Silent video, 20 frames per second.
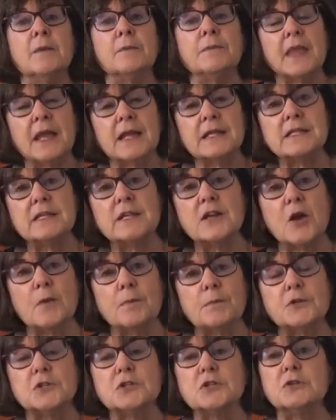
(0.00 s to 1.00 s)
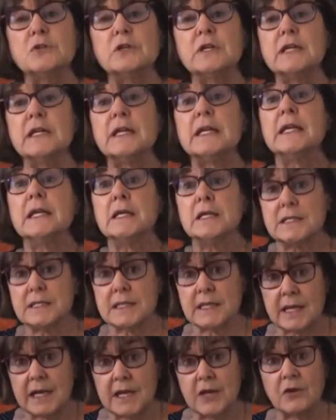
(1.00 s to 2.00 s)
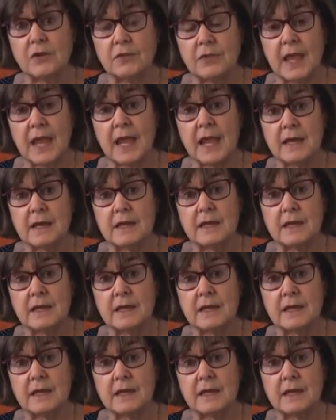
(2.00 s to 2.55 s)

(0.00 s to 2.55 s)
That's an opportunity to hear that